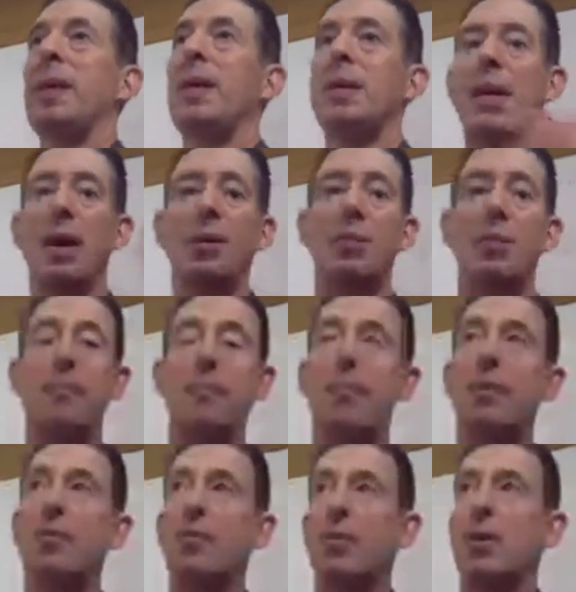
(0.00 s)
Now,
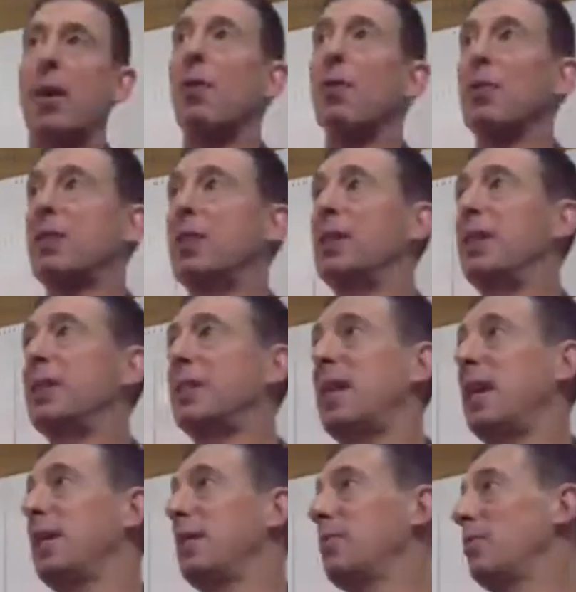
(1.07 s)
come over to this
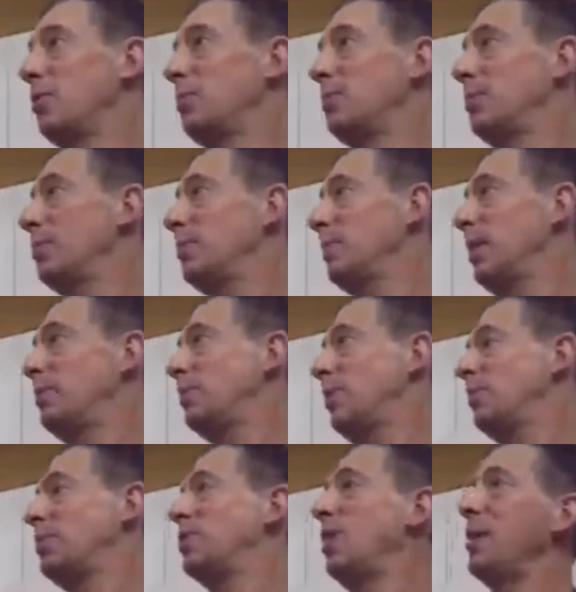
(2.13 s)
side of the room.
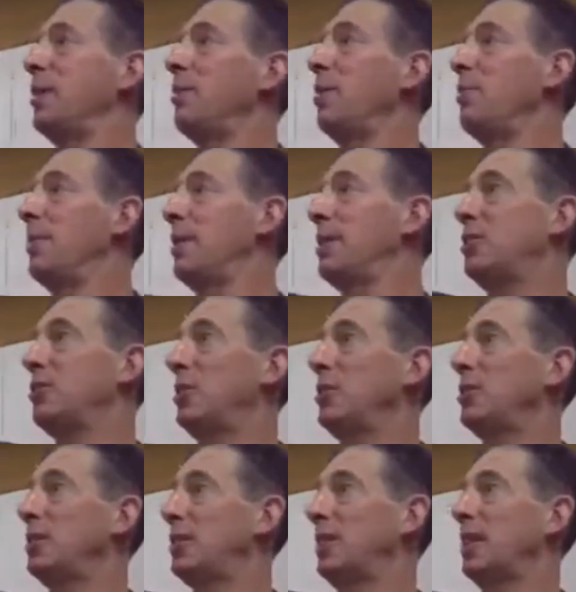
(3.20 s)
I'm sorry you all made the
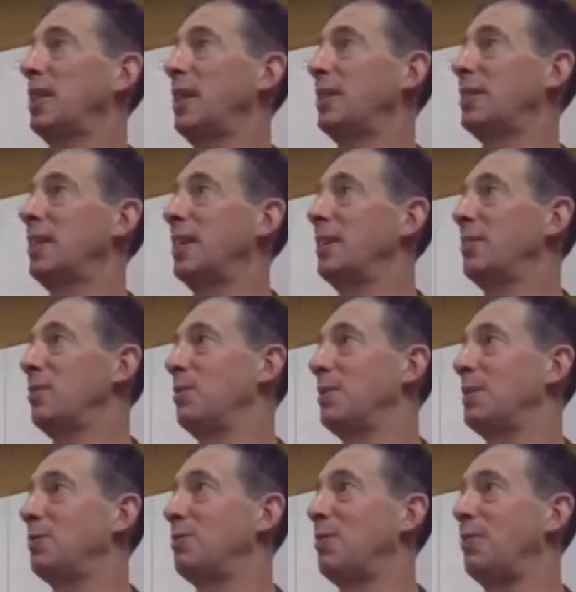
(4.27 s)
choice to sit on that side of the room.
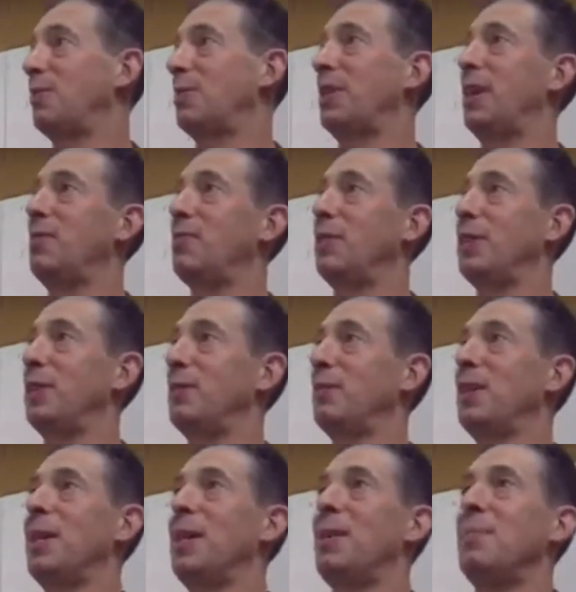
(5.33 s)
It's a rougher day for you.
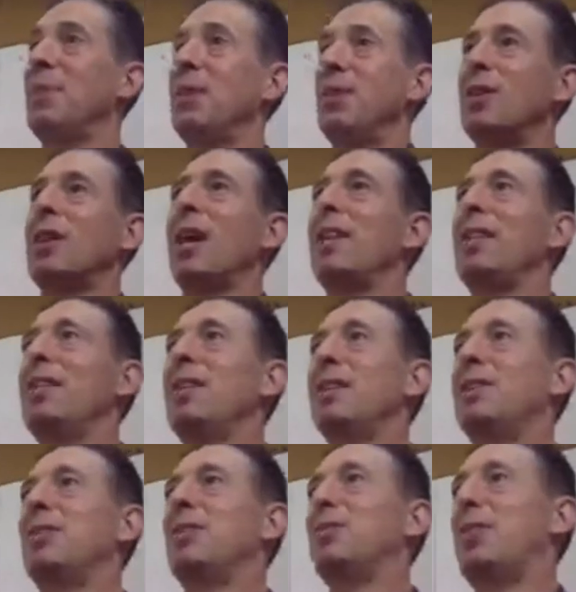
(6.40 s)
But look,
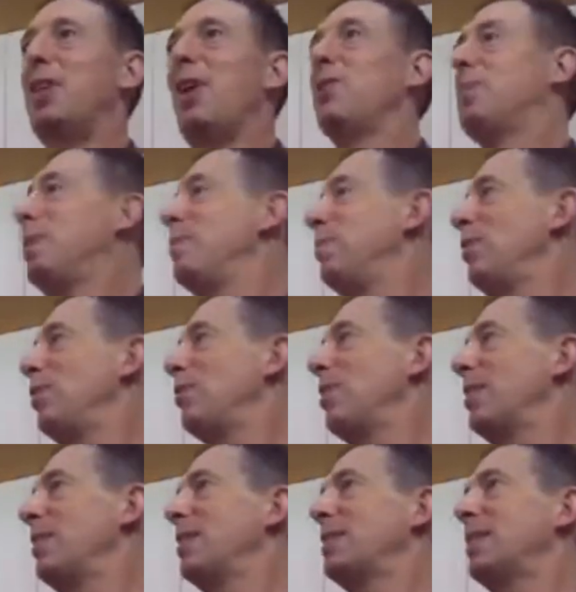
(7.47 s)
do you see all the people over
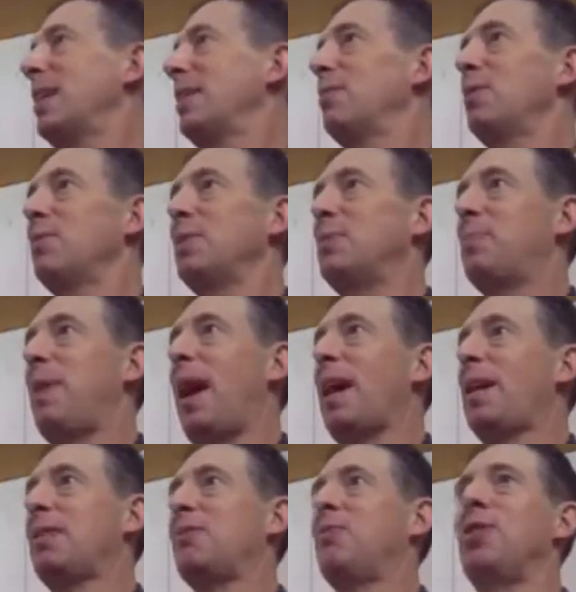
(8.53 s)
on this side of the room? It's
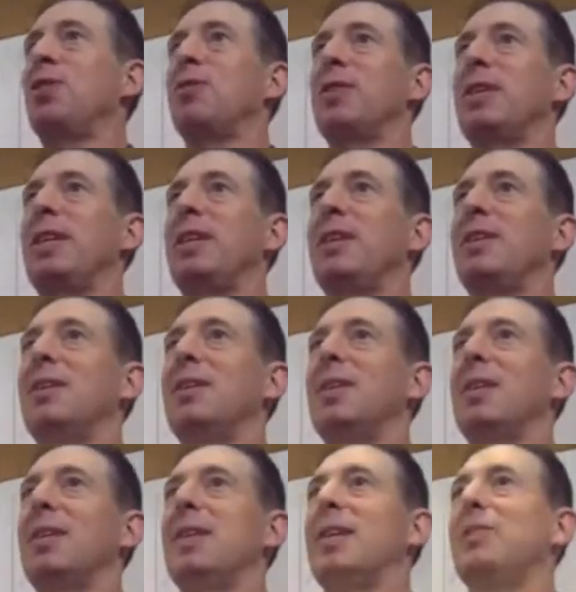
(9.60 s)
packed full over here.
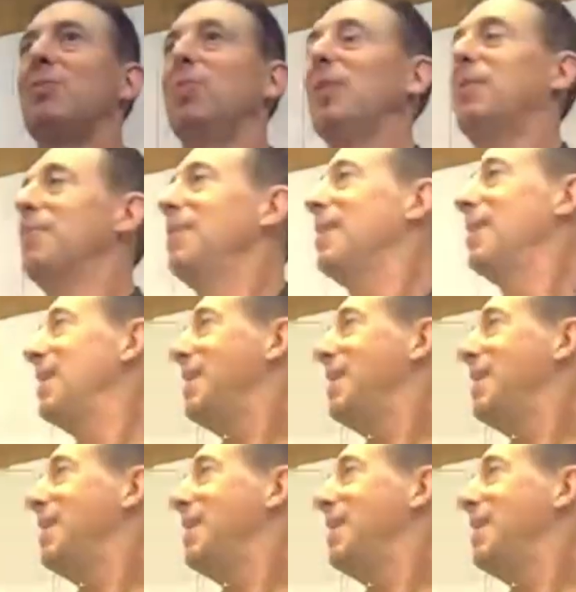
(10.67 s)
It's real.